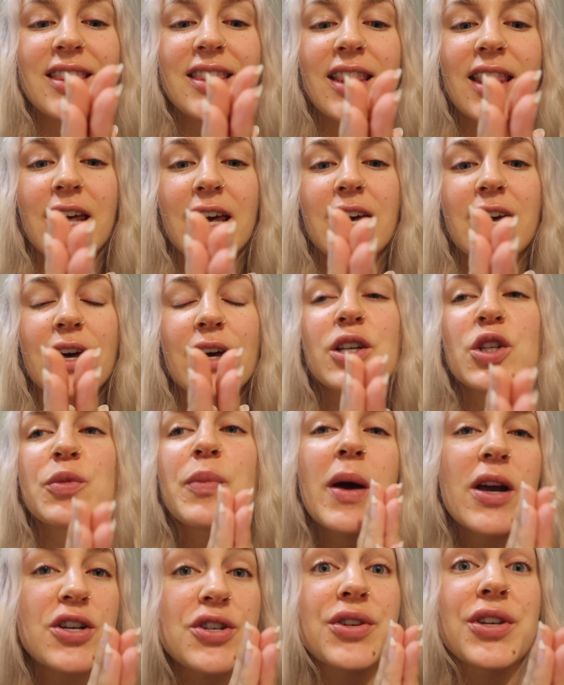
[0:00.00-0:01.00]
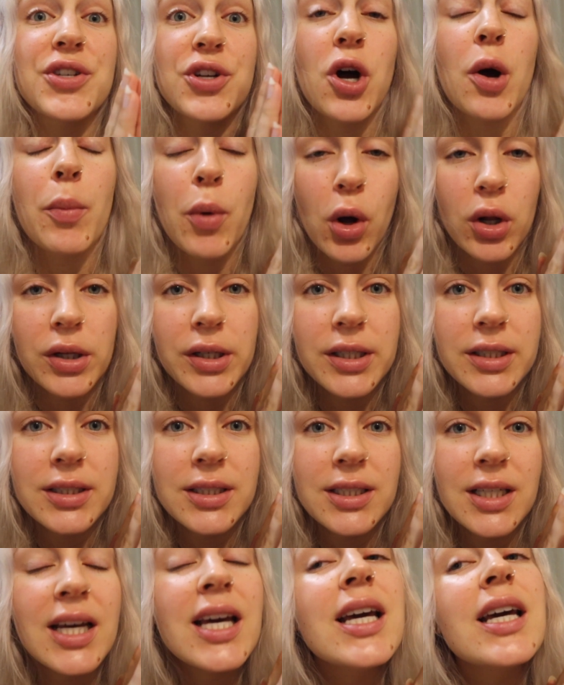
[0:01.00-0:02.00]
like, especially Tom
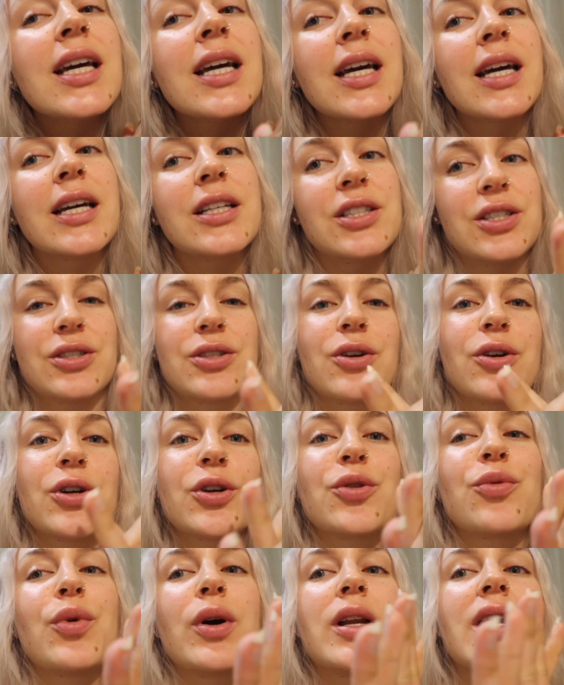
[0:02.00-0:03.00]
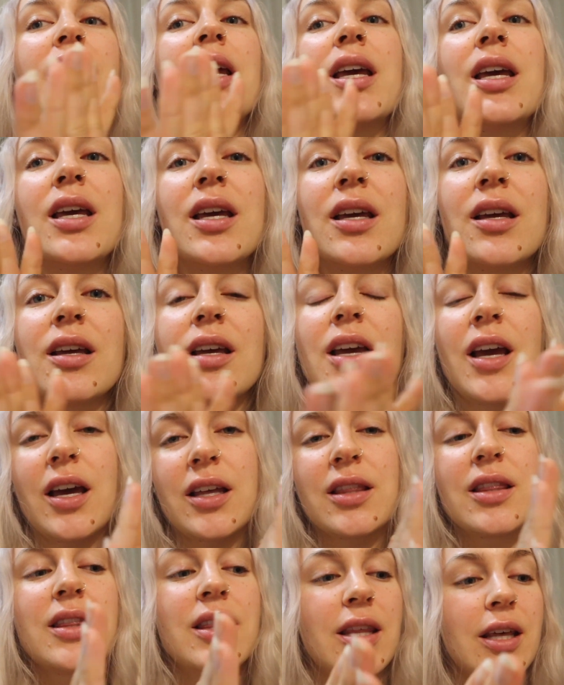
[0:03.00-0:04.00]
Holland, it started when
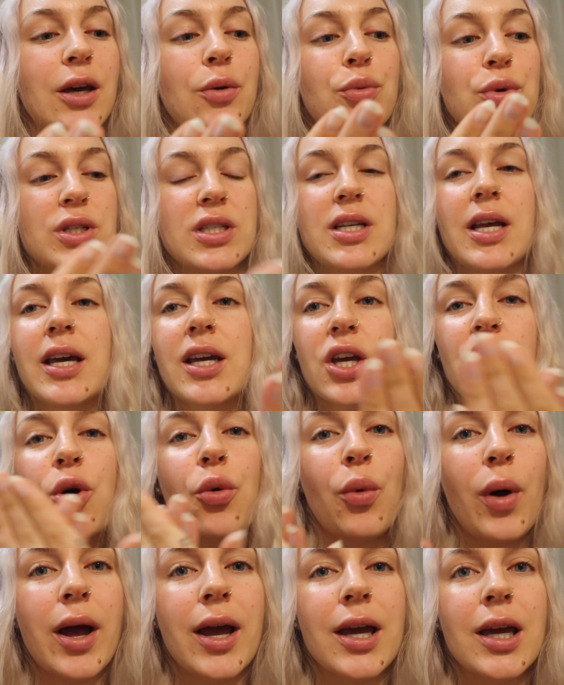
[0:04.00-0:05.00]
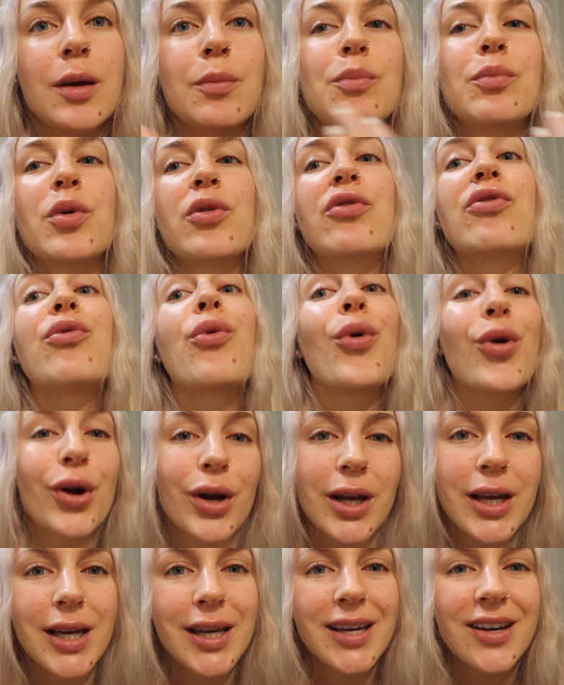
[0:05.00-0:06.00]
it was taken away before
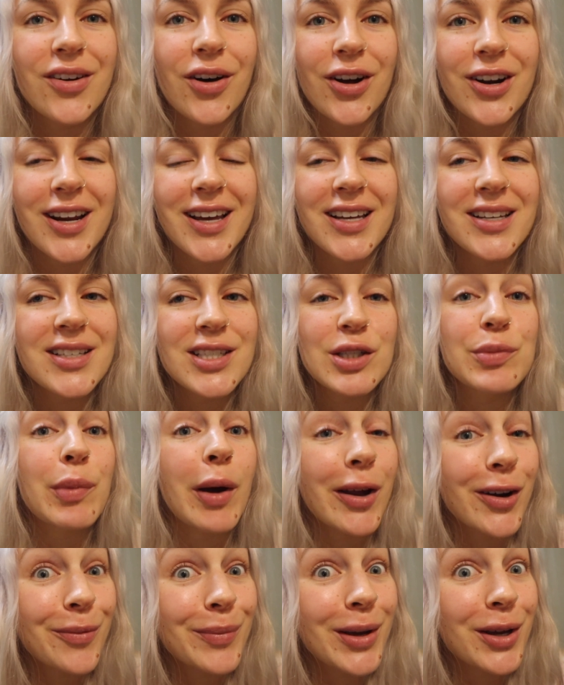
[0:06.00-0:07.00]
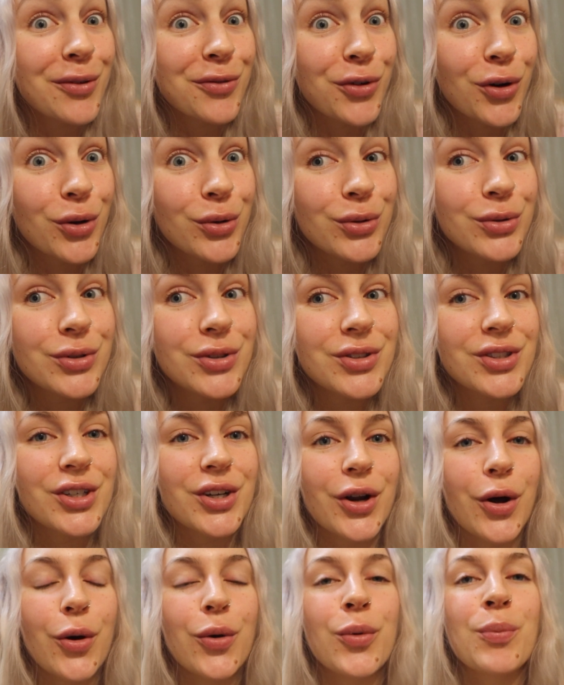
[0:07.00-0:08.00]
he got his Spider-Man roles, you
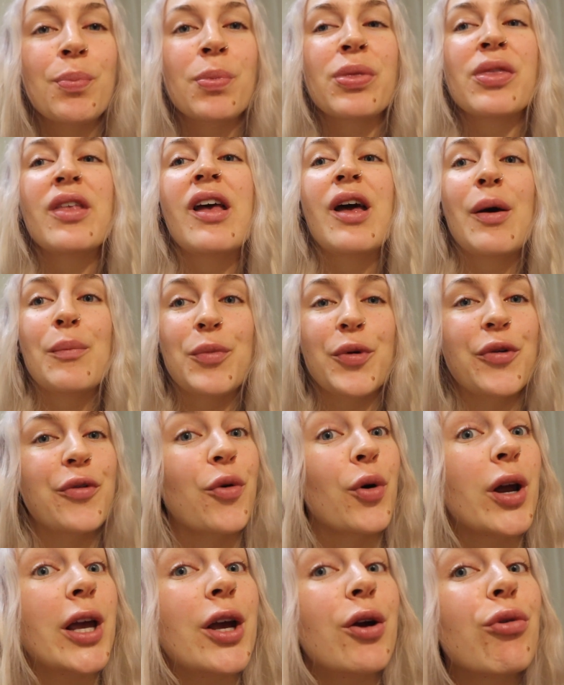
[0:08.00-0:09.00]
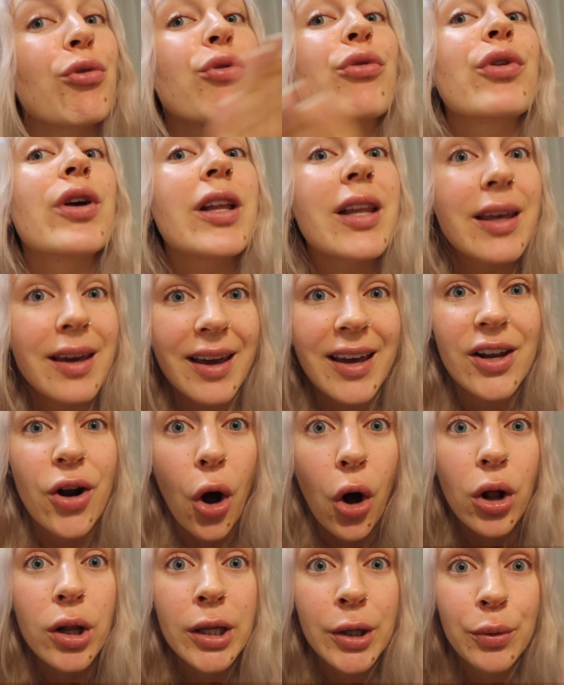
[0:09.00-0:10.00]
know, before he really hit
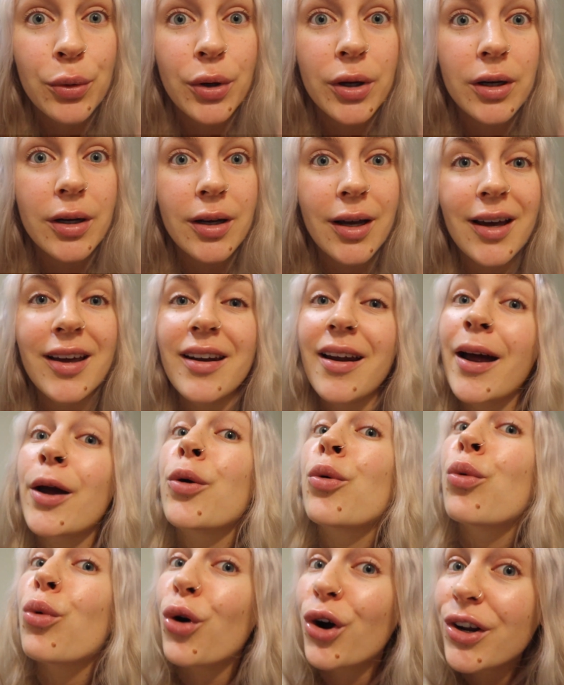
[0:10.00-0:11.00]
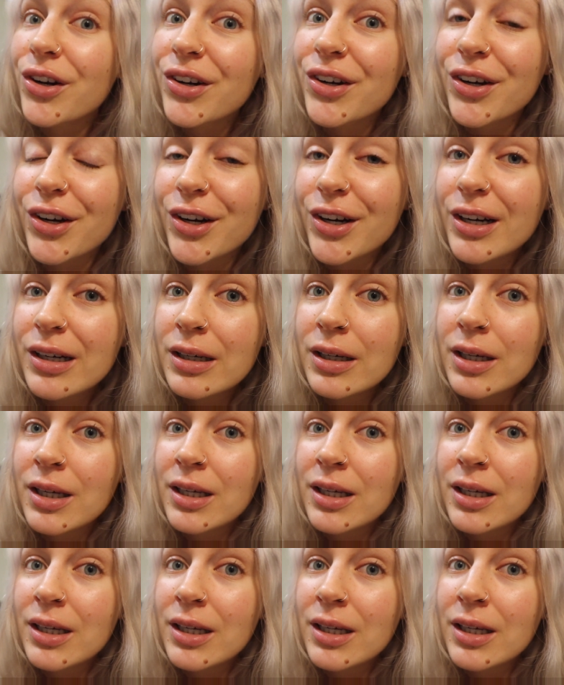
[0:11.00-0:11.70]
Hollywood. And I wonder